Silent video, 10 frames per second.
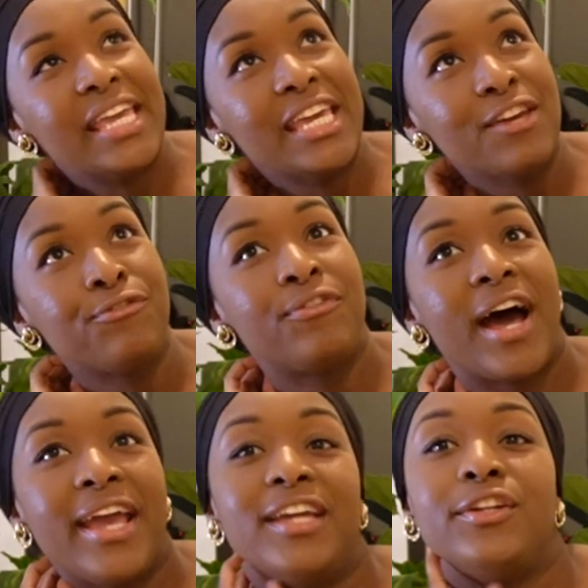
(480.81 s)
if
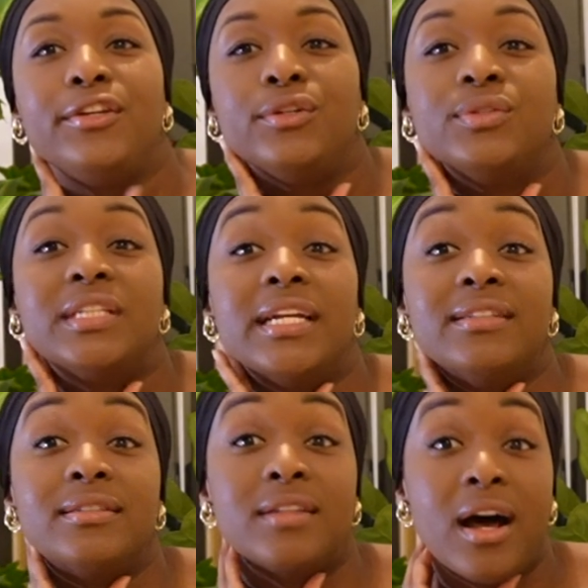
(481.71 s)
I had used a
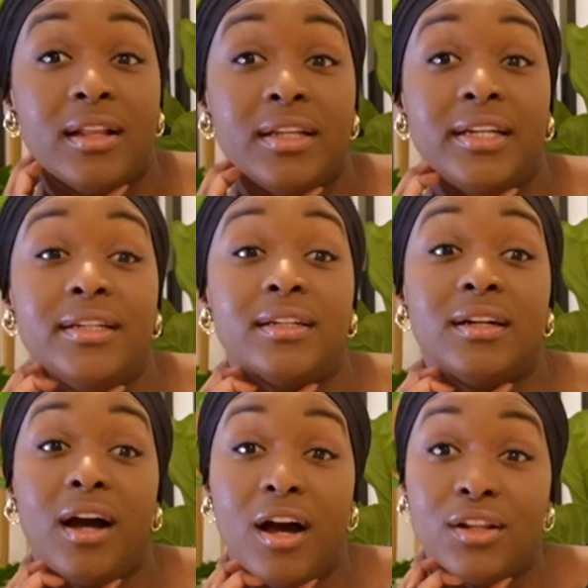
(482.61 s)
solid
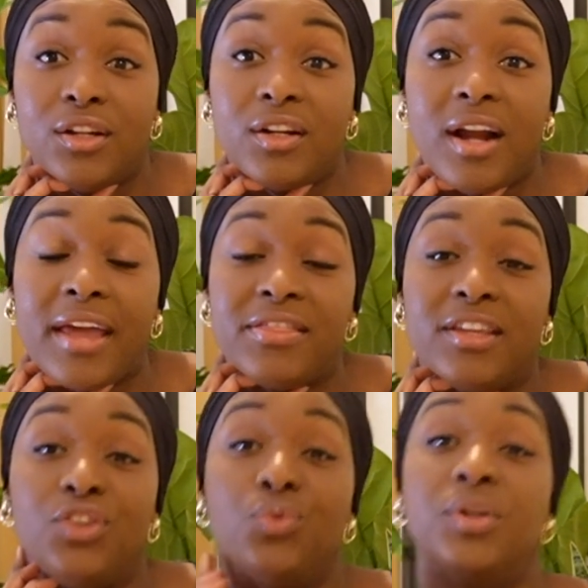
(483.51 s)
color, I
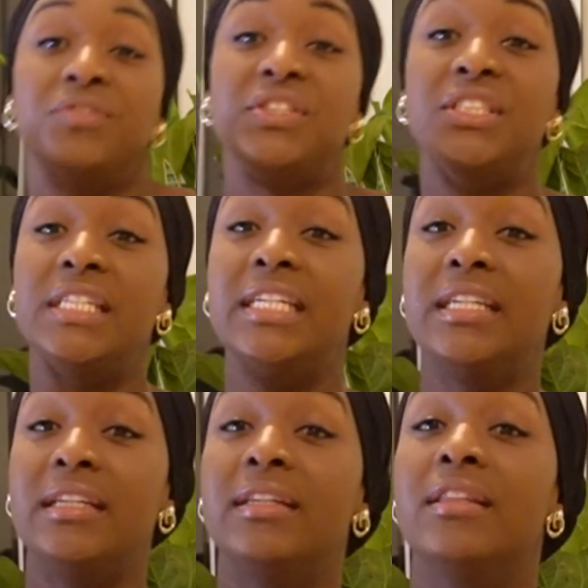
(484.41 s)
think you would have
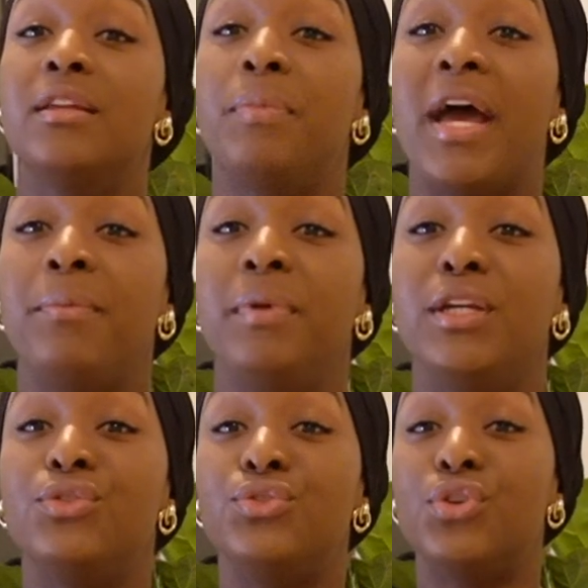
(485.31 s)
seen the
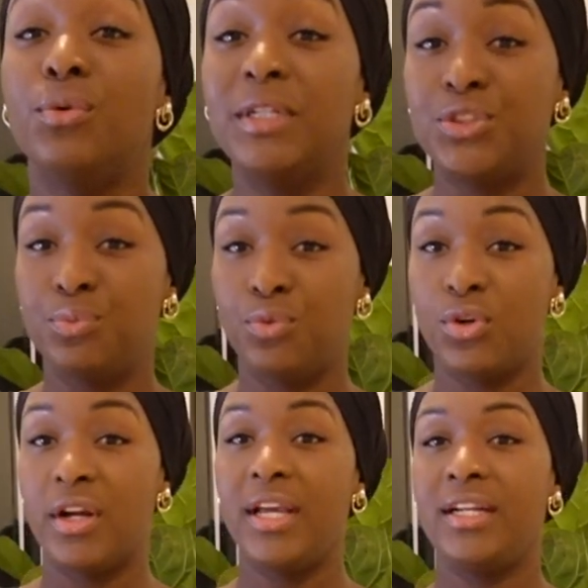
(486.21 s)
piping so much
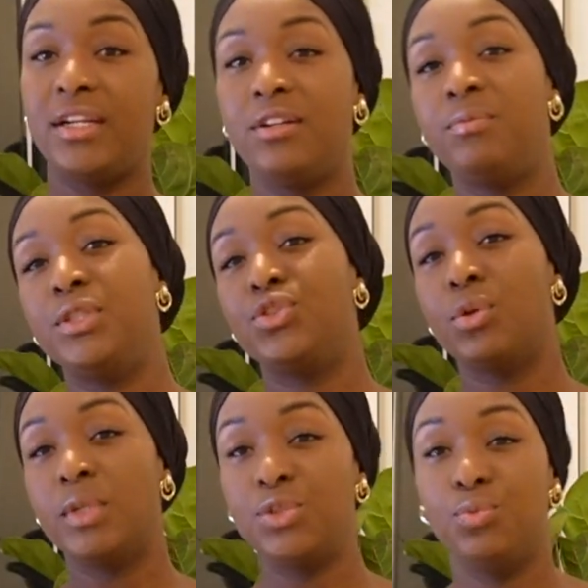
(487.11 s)
more, and it could have been so
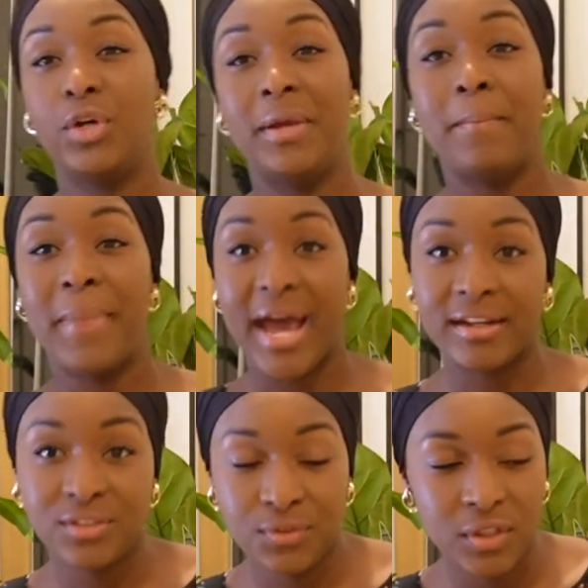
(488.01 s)
much more
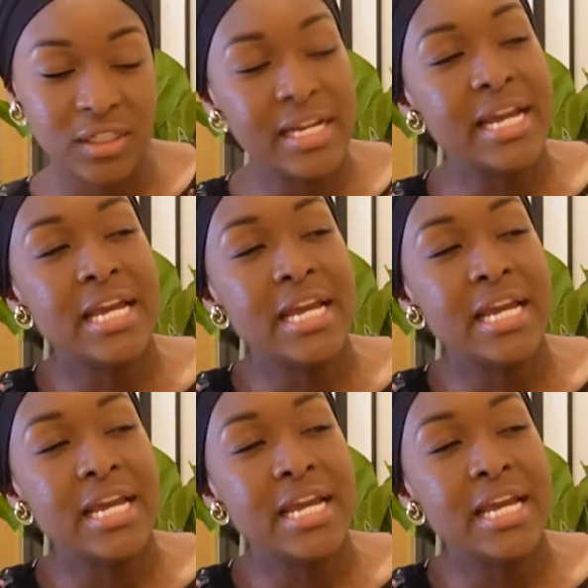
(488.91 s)
impactful.